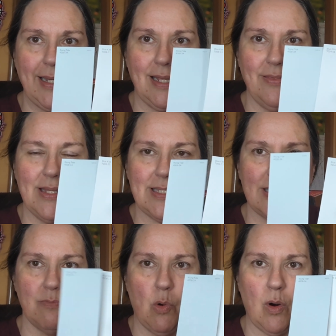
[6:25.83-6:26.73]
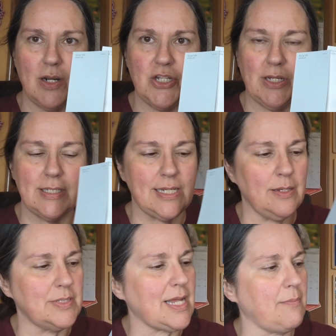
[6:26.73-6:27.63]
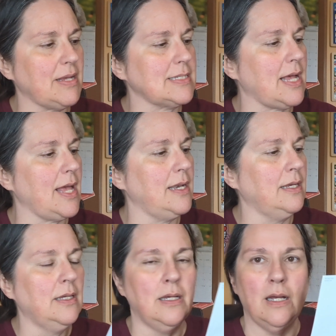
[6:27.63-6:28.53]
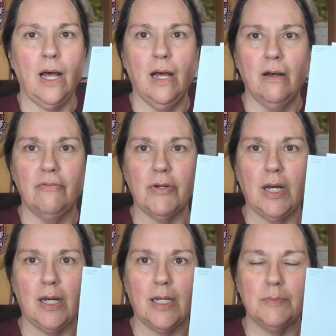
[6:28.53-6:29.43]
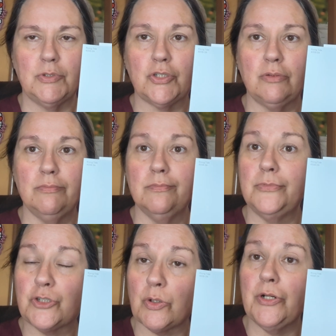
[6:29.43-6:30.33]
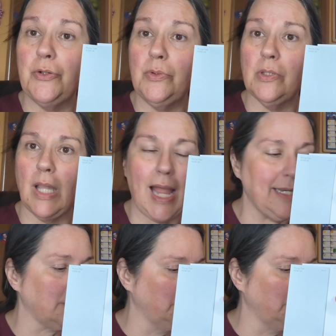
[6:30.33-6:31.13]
And this is more, as you can see them side by side, of a true light